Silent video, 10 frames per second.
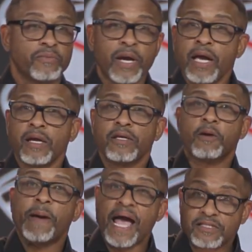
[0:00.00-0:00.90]
Ray,
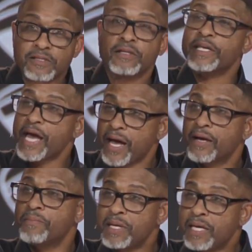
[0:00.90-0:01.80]
your pastor. Yeah,
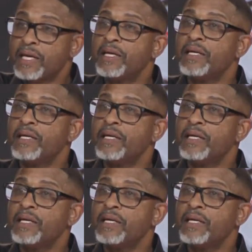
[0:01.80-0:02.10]
me.